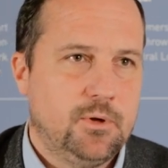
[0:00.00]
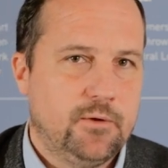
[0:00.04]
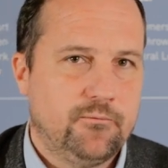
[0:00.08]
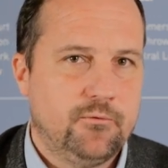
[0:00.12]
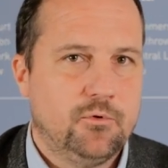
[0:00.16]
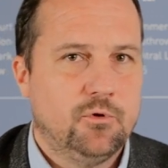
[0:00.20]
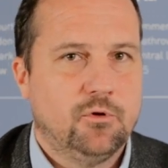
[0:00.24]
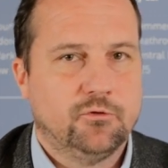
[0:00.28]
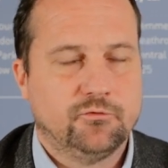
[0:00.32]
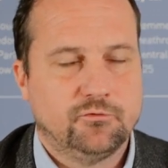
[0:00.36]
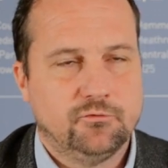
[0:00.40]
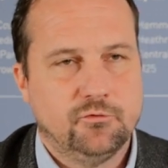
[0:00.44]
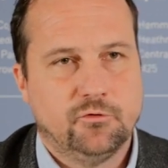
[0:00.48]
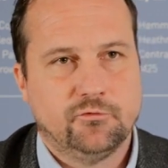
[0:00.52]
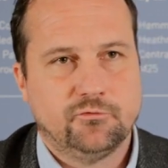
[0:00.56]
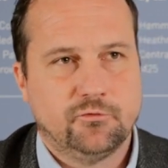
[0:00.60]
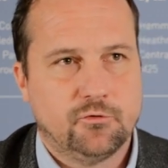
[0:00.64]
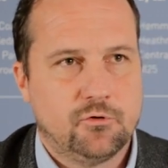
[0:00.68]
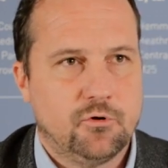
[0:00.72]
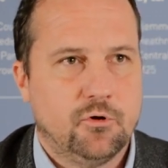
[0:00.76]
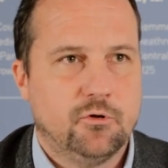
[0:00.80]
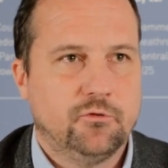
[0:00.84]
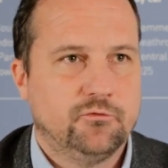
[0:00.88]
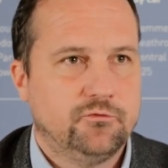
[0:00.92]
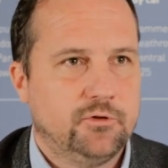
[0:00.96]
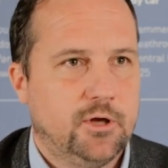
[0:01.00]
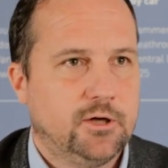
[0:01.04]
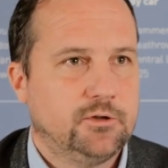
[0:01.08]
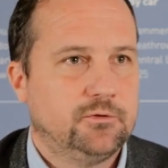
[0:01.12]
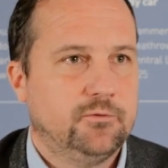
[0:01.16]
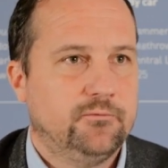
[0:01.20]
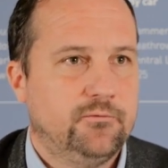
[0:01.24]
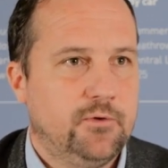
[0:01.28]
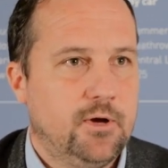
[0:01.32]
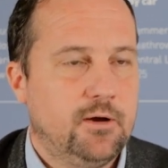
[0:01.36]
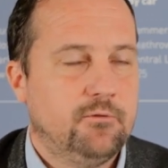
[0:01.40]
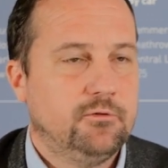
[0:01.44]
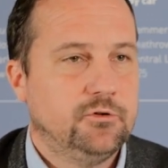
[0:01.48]
we have lots and lots of
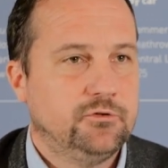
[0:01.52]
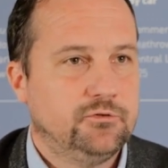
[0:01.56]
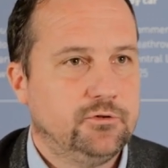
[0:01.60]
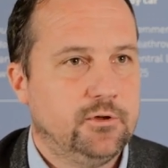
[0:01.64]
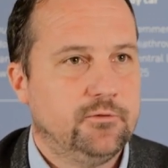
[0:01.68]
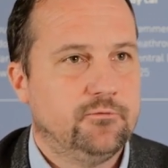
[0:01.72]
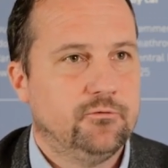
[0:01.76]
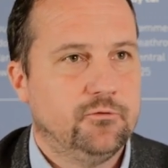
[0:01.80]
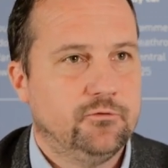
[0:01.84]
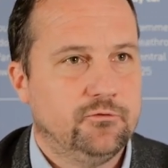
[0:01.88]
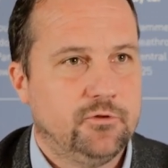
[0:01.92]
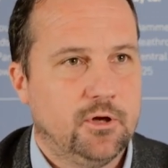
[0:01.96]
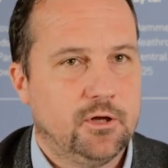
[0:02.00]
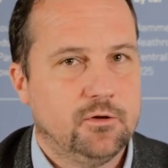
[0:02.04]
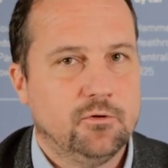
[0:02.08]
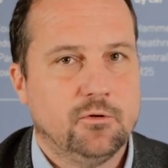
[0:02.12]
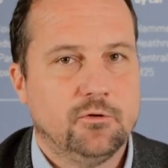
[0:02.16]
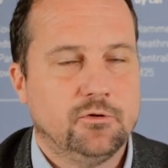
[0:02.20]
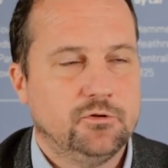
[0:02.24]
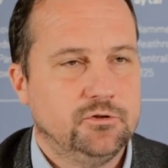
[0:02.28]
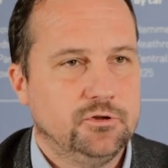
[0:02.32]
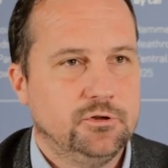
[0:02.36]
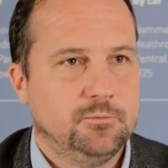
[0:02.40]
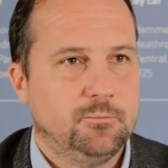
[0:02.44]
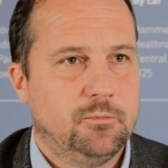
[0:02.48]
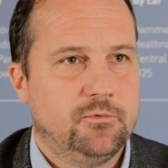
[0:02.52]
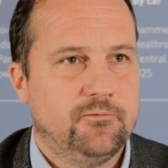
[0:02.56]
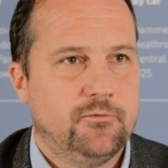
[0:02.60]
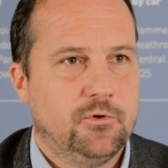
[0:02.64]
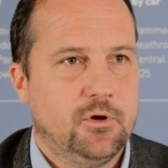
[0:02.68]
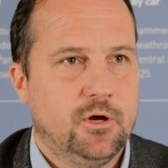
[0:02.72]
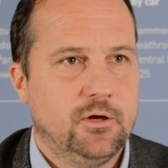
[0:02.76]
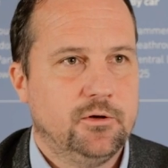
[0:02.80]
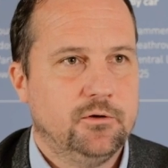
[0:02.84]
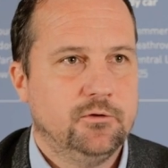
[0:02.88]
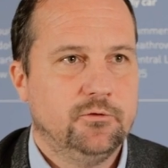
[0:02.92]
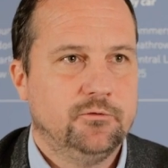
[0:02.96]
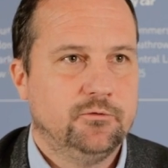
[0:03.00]
contacts with various different technology
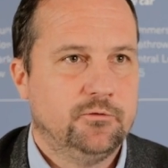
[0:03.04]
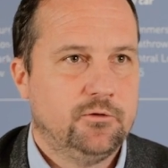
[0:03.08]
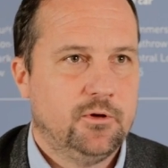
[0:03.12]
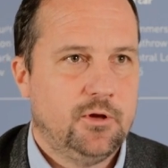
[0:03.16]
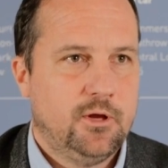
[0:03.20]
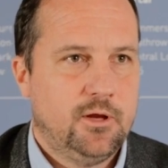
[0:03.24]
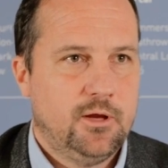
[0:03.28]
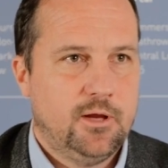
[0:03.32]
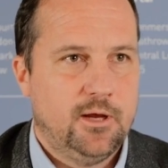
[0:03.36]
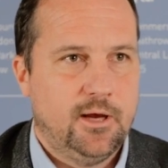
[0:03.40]
providers,